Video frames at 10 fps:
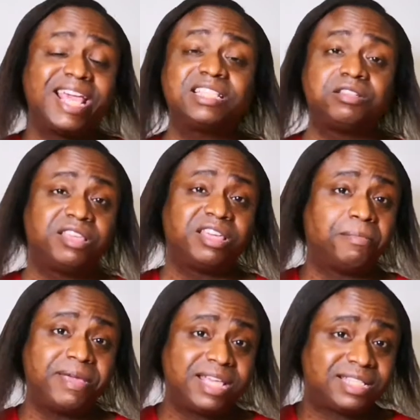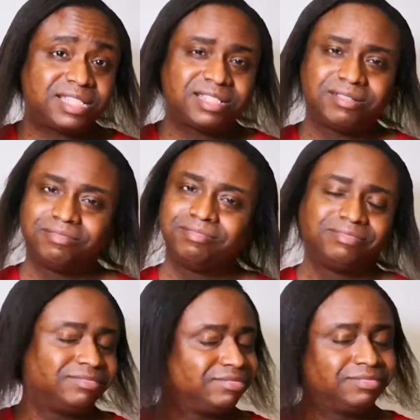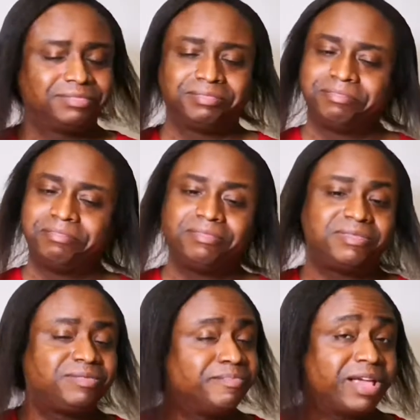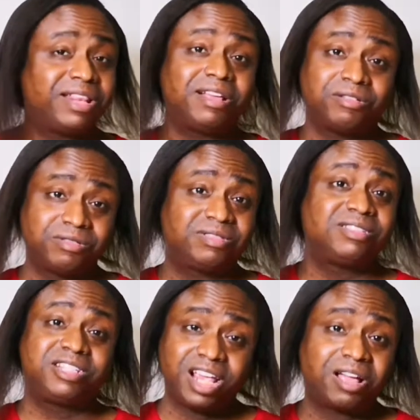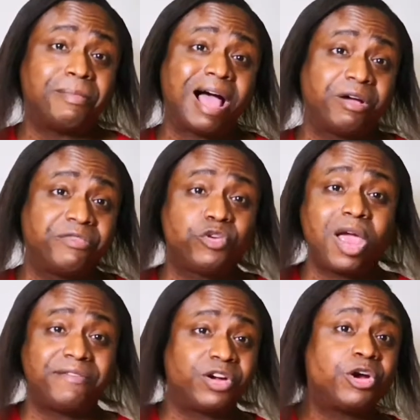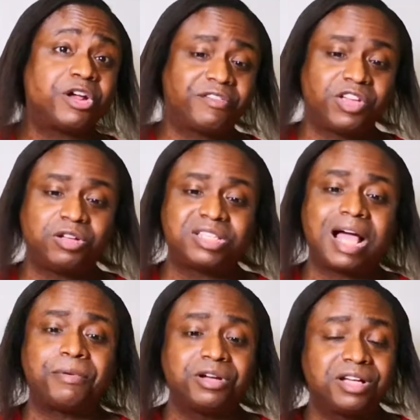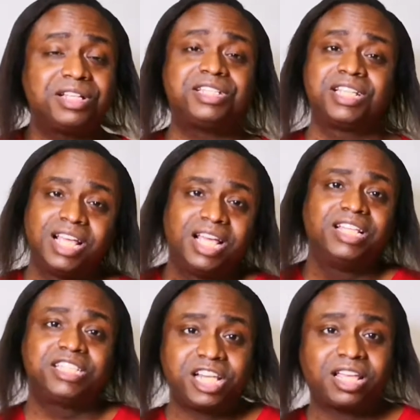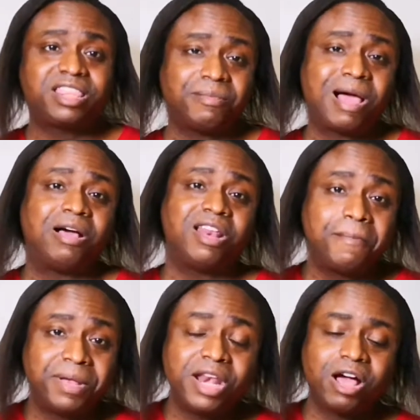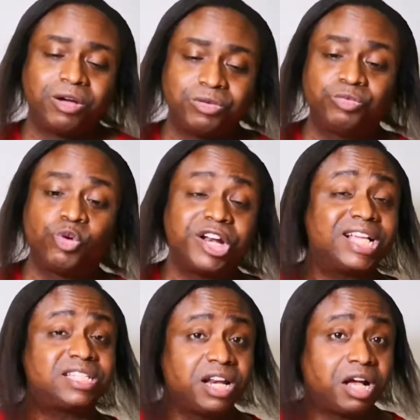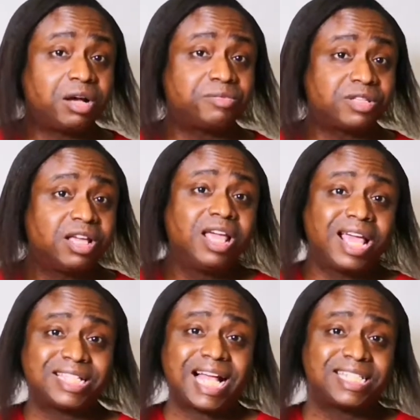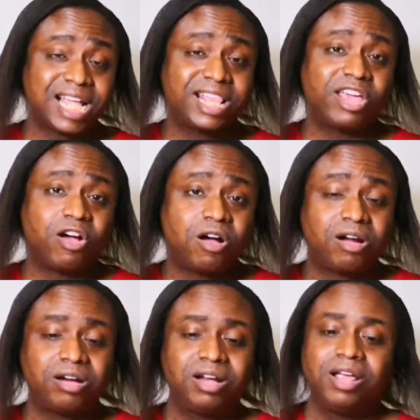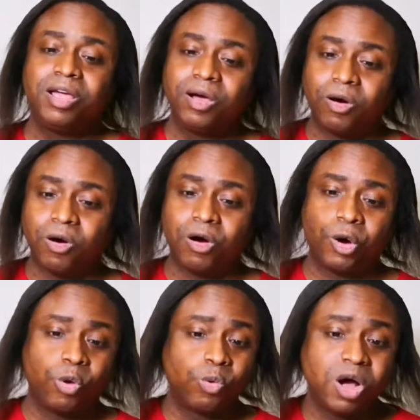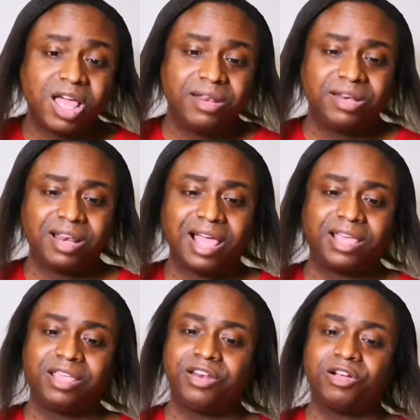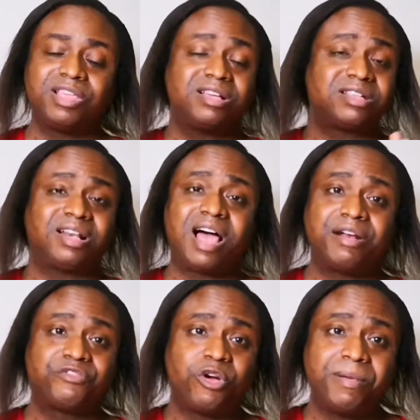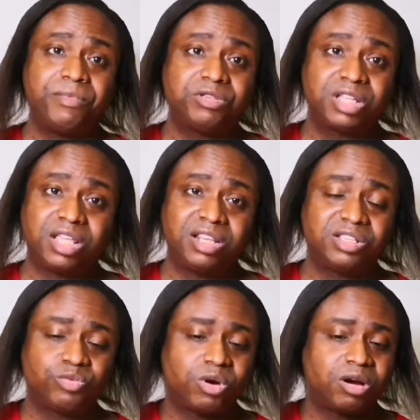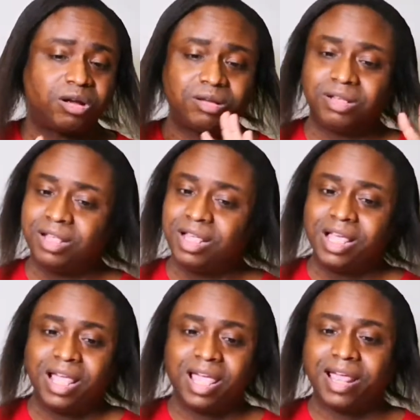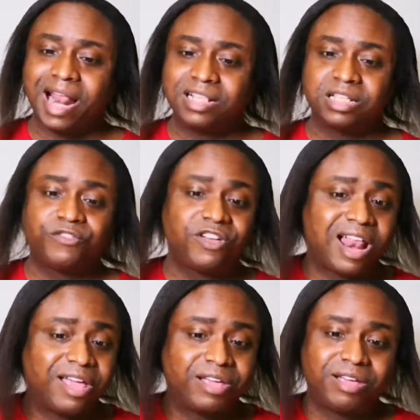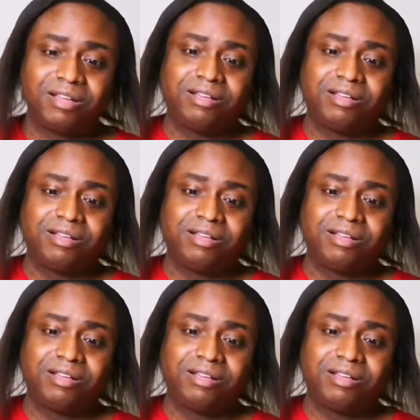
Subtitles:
Into the Abyss. Man, though, check them out. If you haven't heard of Hilltop Hoods, check them out. Let me know. Were they snubbed as I say they are, or what? Like, you know, there's a lot of great music in this world, and I just feel like